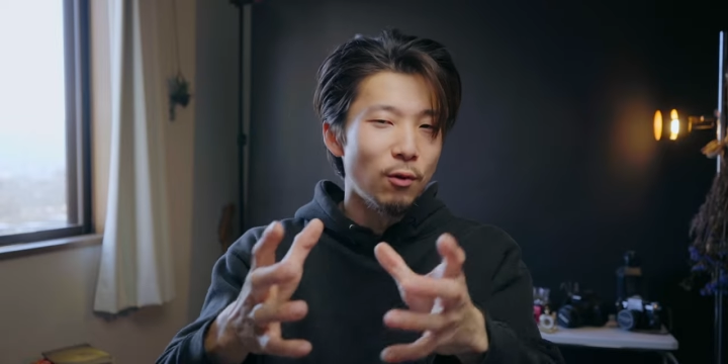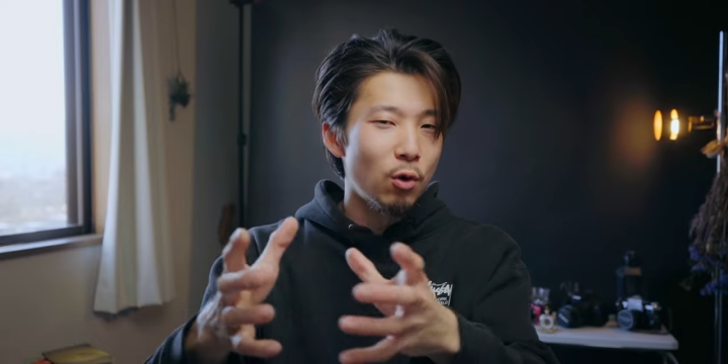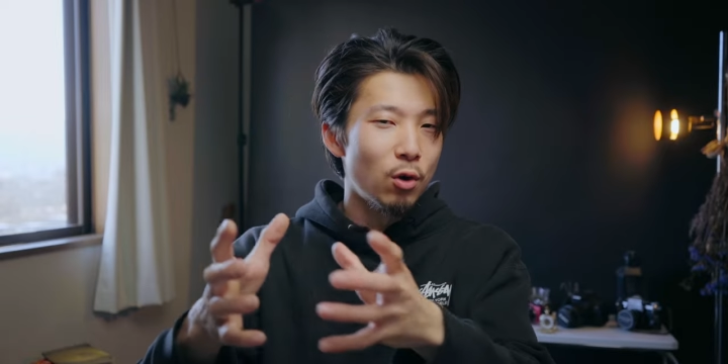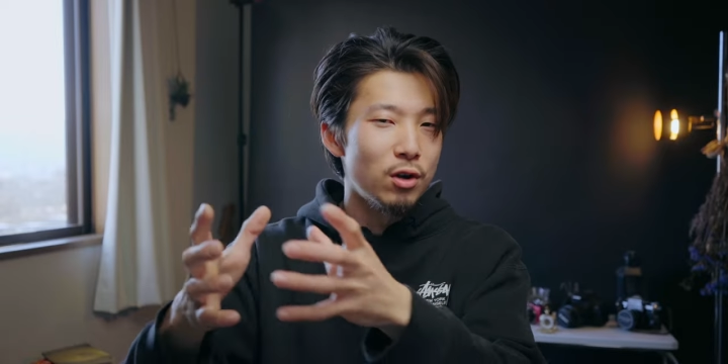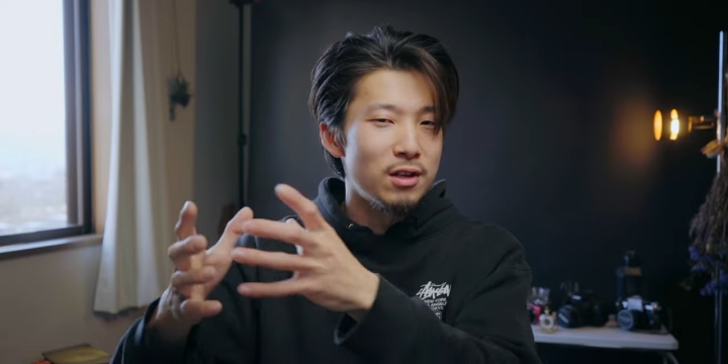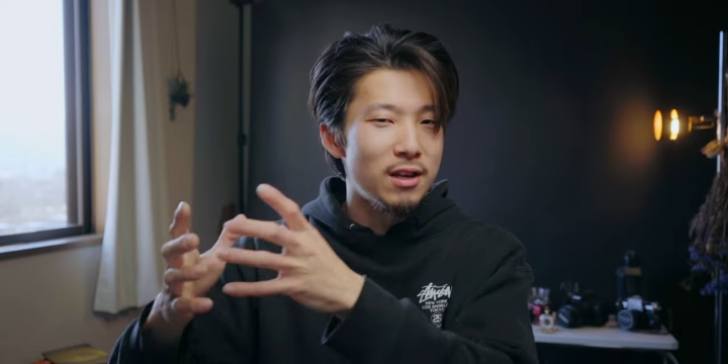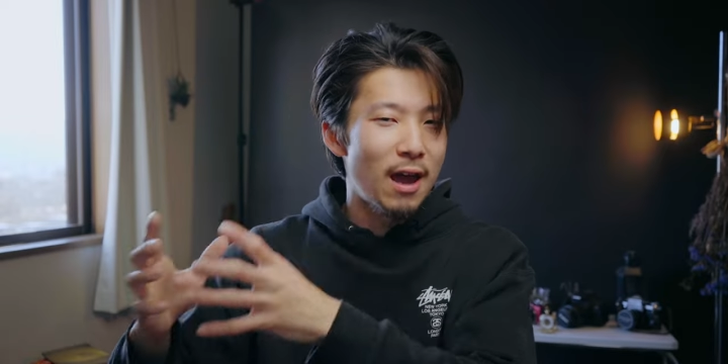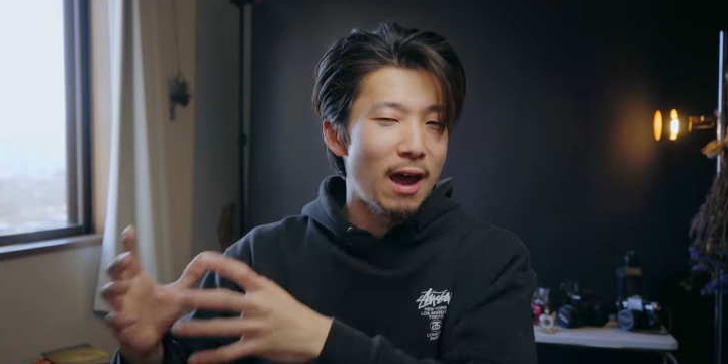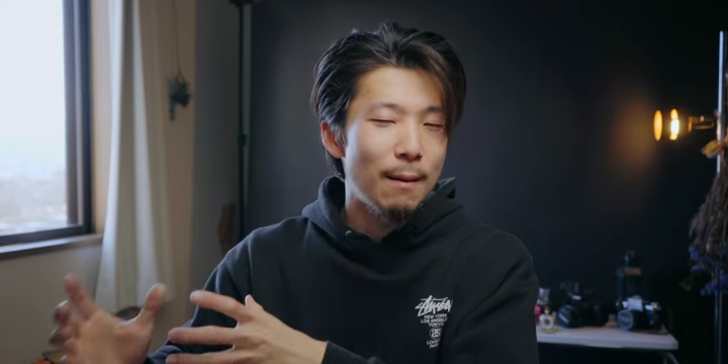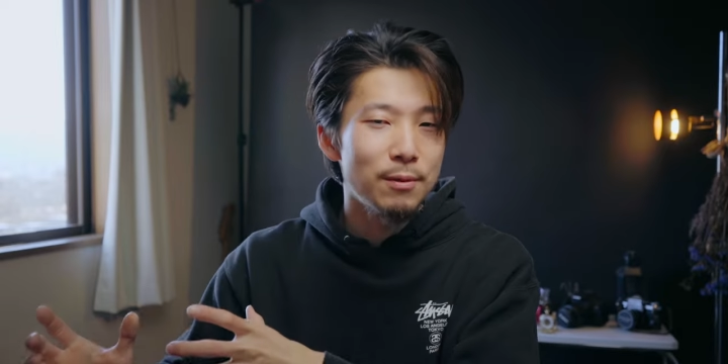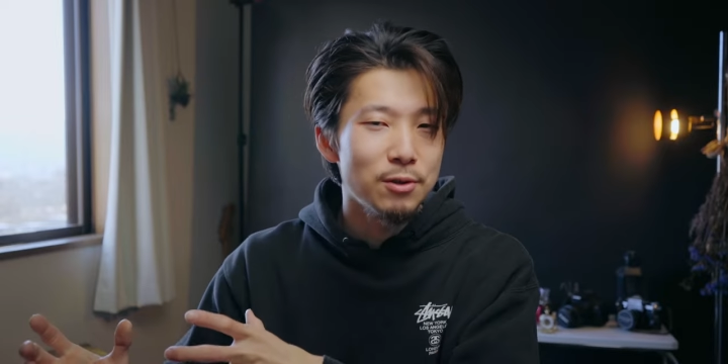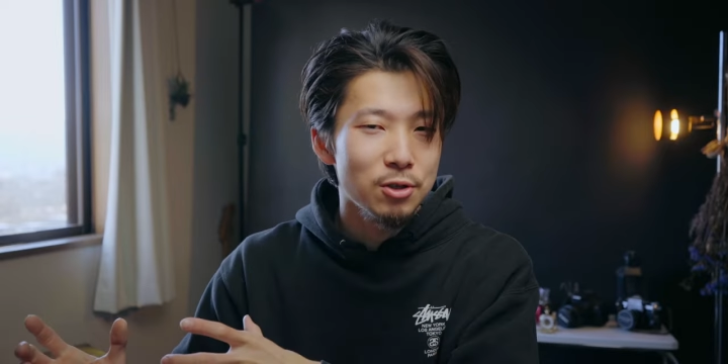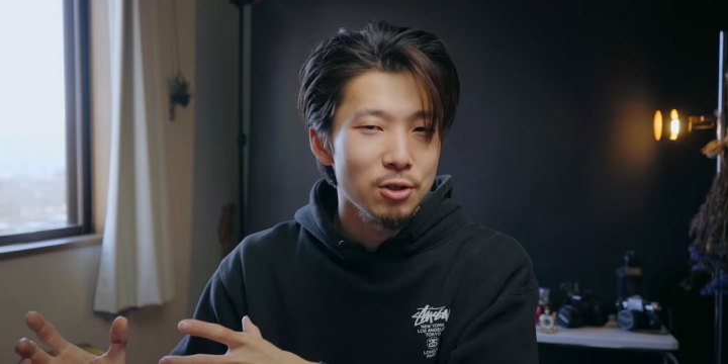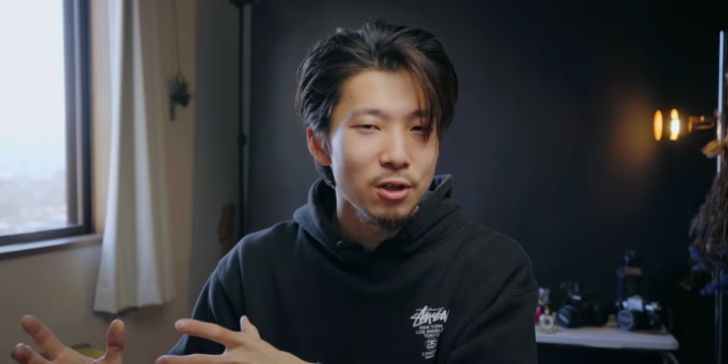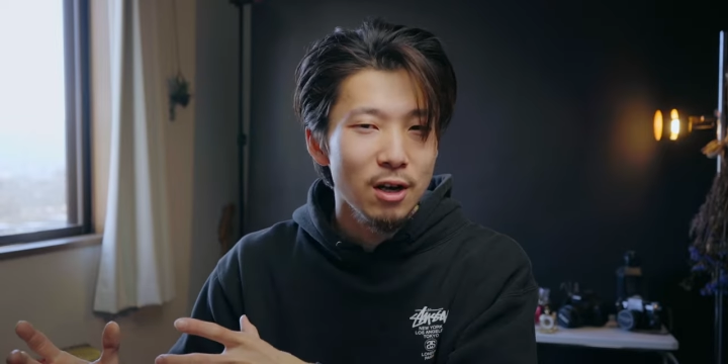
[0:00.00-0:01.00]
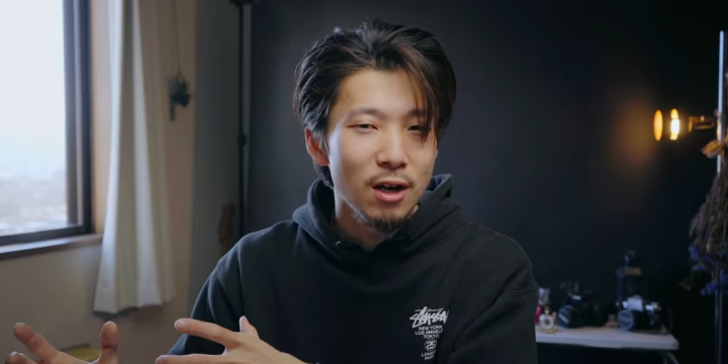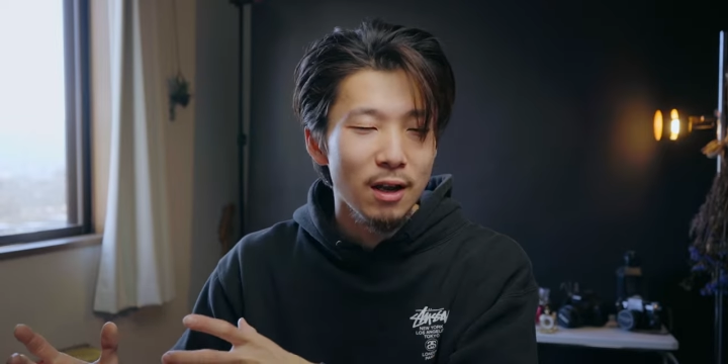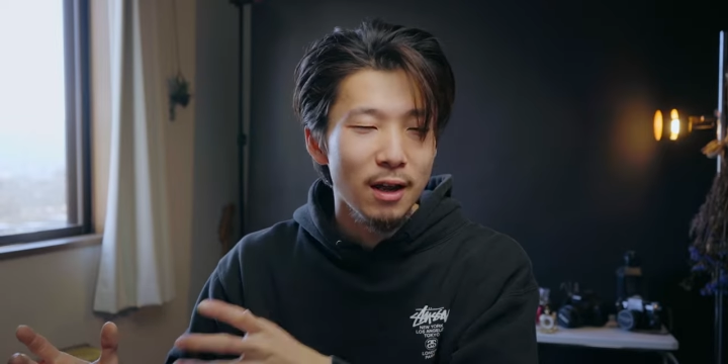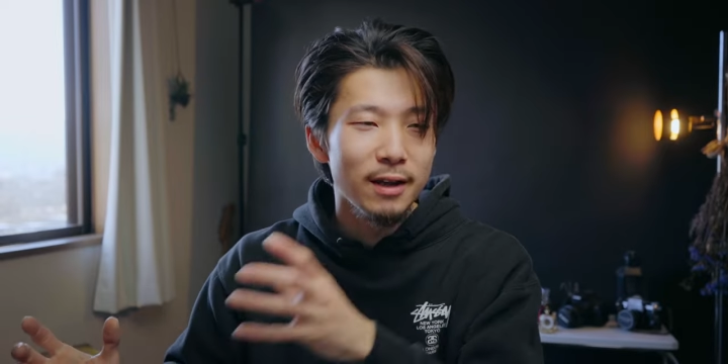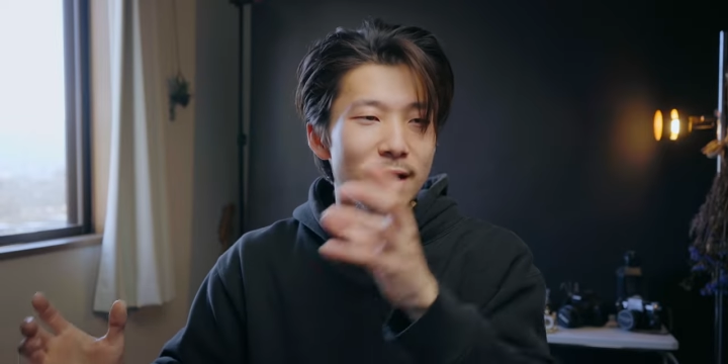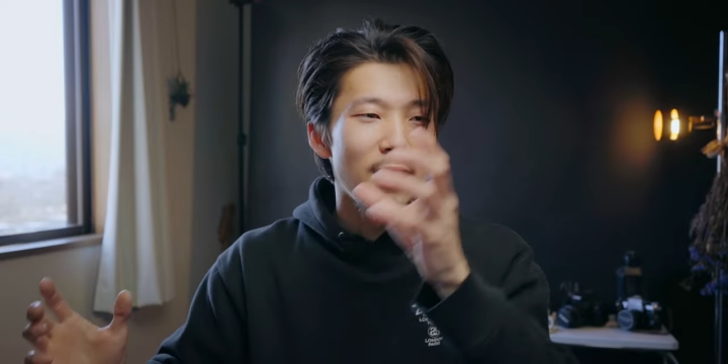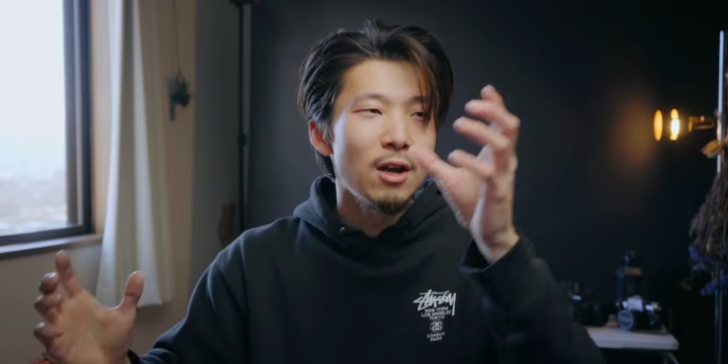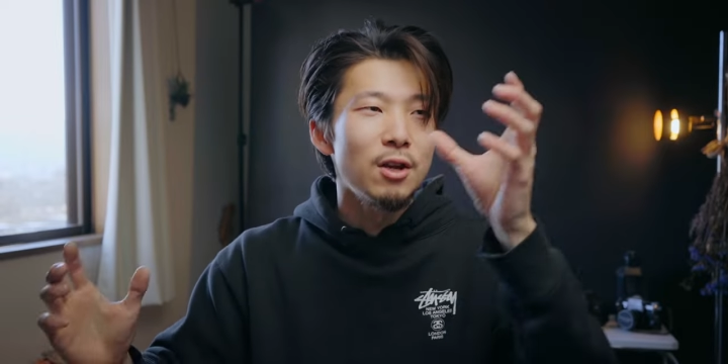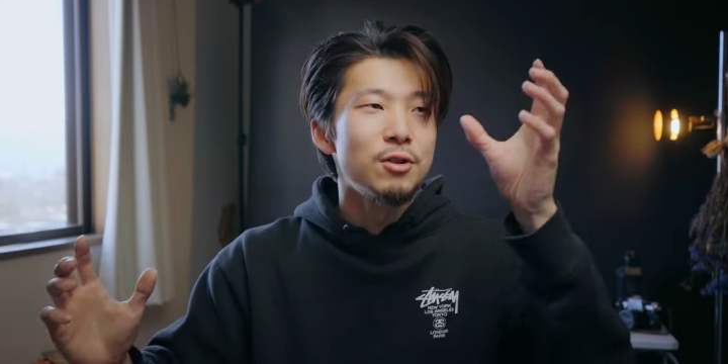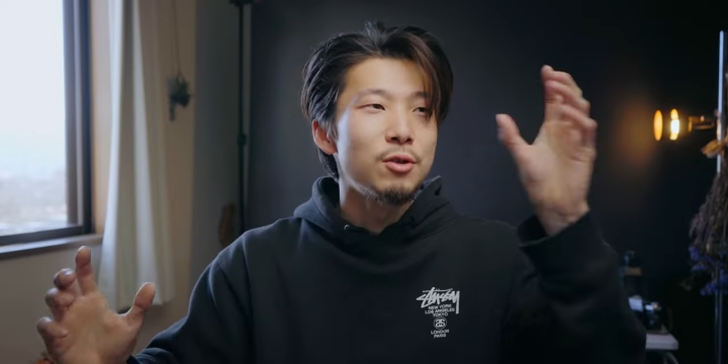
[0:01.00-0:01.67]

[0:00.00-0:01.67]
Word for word: for the aperture, like